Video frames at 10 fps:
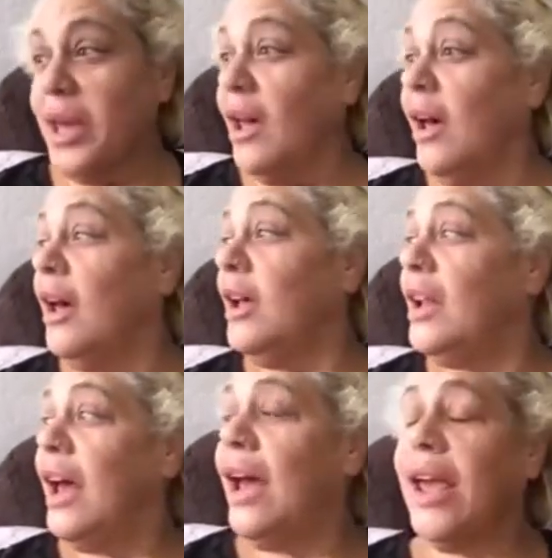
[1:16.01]
my
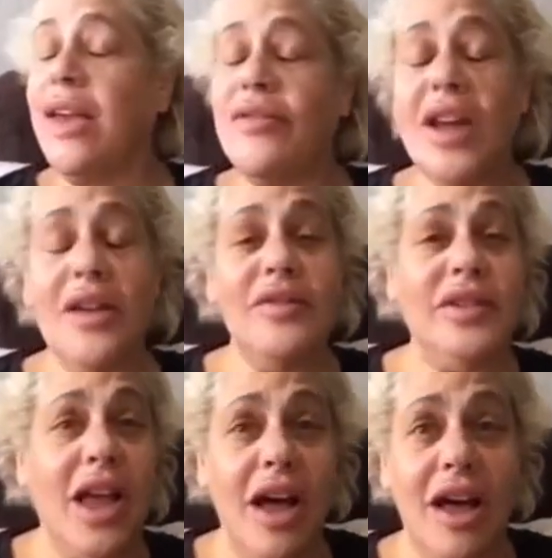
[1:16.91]
God, I have not
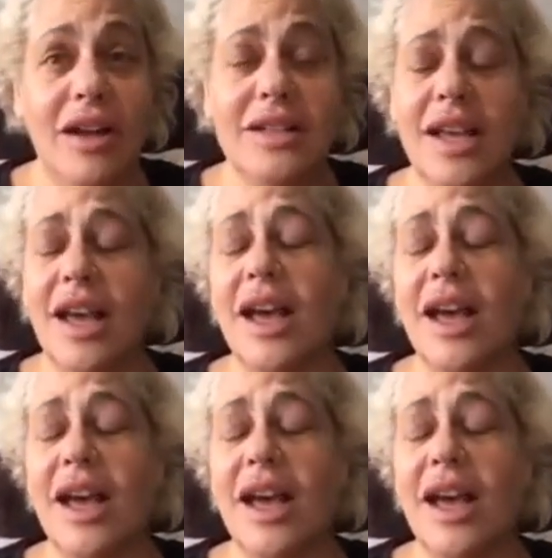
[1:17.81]
vlogged.